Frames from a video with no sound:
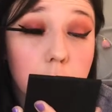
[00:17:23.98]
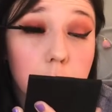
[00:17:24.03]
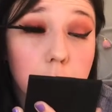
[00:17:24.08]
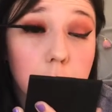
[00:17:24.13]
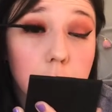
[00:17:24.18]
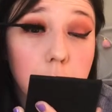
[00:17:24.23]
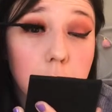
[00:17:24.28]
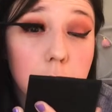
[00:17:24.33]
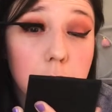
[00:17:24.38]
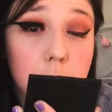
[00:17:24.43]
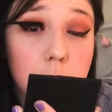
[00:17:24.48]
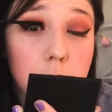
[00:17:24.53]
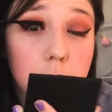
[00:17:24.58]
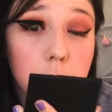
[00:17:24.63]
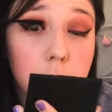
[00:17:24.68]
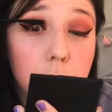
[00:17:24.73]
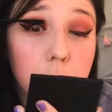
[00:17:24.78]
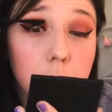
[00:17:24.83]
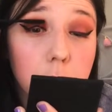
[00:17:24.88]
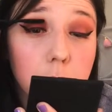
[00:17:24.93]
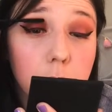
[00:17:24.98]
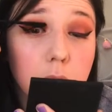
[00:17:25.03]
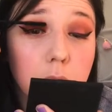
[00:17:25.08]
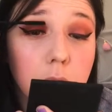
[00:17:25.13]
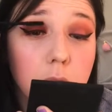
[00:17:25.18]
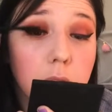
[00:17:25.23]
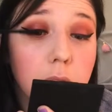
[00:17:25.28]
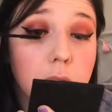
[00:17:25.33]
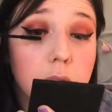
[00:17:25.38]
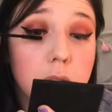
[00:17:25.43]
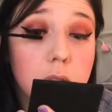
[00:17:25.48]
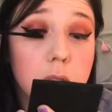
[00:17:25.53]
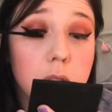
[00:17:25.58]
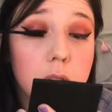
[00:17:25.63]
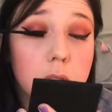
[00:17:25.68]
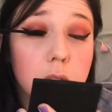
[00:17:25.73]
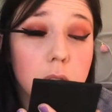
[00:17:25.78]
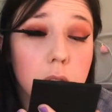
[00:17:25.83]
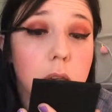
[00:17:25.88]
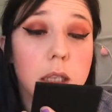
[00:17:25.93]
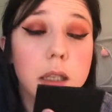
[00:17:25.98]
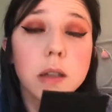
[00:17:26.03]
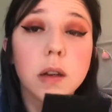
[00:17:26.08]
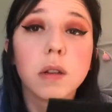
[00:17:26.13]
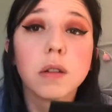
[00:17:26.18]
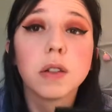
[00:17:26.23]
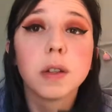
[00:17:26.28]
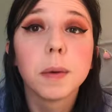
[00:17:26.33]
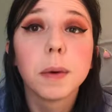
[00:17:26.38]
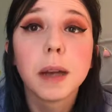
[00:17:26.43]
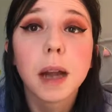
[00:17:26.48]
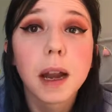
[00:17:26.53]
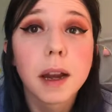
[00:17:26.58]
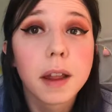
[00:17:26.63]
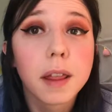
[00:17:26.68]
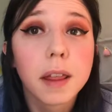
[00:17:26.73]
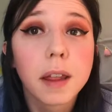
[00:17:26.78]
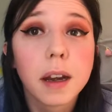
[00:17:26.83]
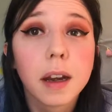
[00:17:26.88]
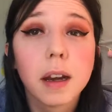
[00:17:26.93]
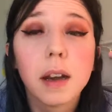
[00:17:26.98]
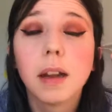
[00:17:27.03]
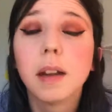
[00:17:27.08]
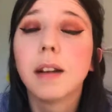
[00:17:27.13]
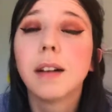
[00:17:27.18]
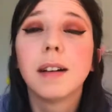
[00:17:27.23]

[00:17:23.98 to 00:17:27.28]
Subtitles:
Okay, so this is not doing anything.